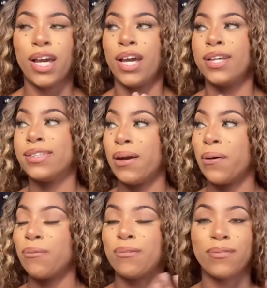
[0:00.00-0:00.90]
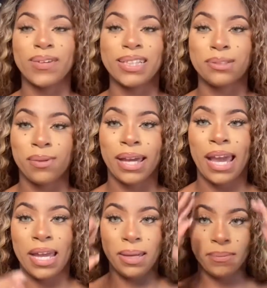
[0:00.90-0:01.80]
So when this wig
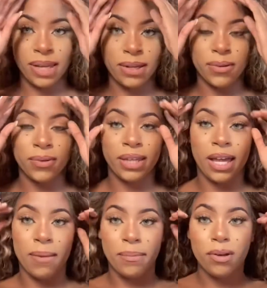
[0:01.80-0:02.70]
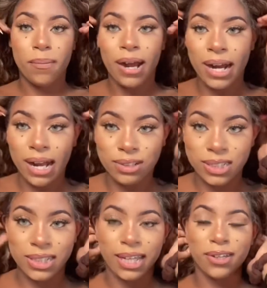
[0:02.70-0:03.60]
came in only a middle part, I was
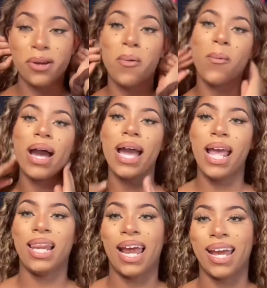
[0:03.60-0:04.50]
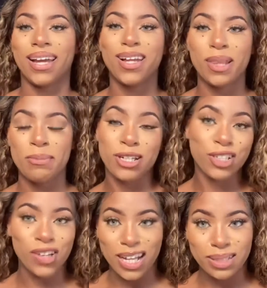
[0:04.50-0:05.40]
just like, you know what, like let me
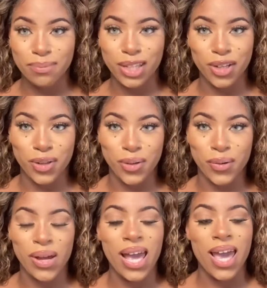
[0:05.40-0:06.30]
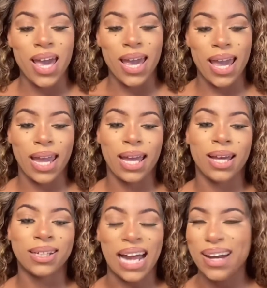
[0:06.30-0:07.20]
just try something new.
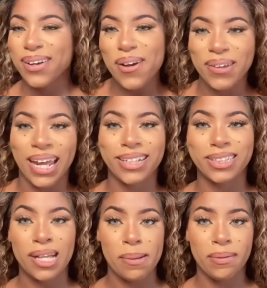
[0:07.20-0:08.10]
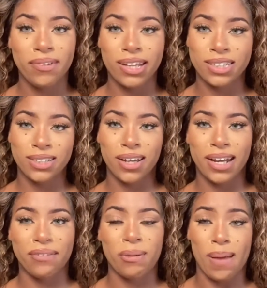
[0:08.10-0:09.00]
And I don't know, like just tell me if it looks
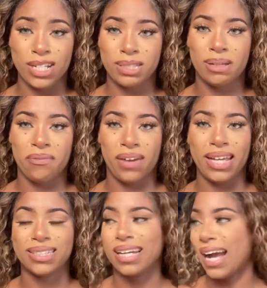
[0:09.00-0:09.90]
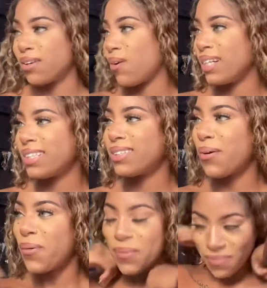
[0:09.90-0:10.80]
good, if it matches my face. Like I don't know, I just don't